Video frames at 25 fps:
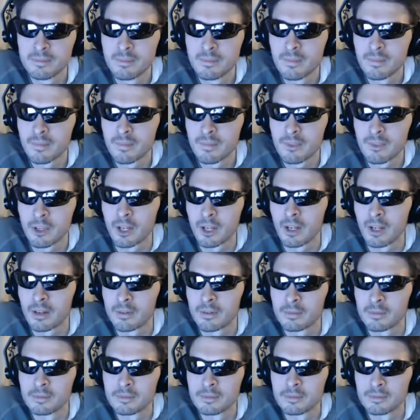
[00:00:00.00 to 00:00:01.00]
Yeah.
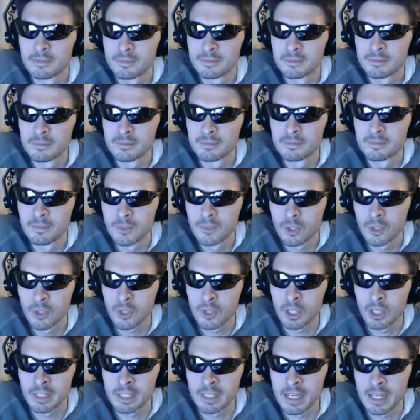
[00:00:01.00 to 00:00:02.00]
Or
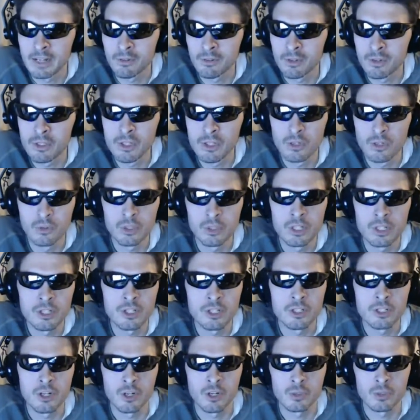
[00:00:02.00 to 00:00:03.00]
like that original Ninja
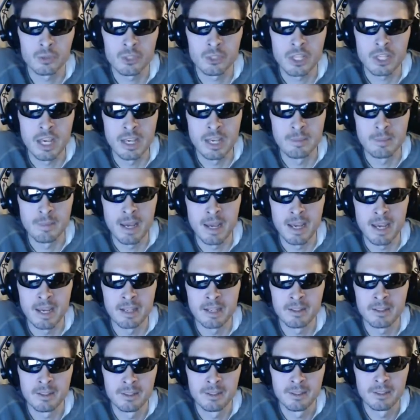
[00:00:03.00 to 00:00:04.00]
Turtles game,
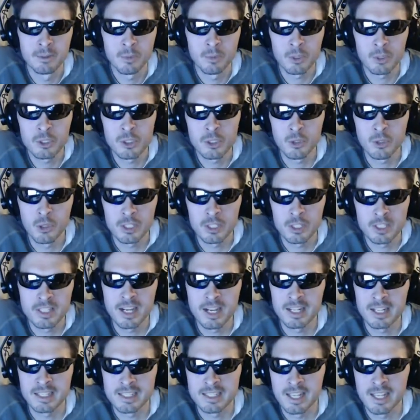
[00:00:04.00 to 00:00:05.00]
man. Once you lost
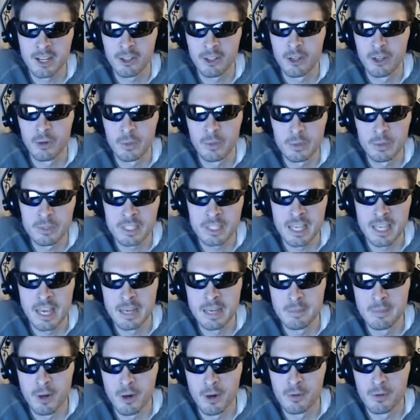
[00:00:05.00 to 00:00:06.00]
Donatello, it was
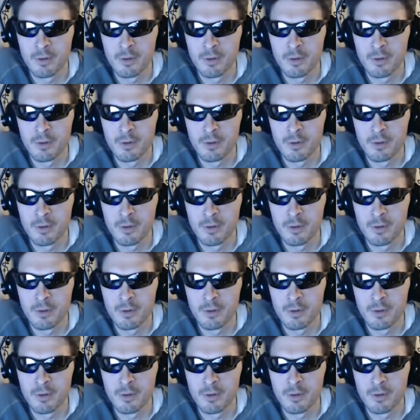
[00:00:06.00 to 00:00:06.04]
game over.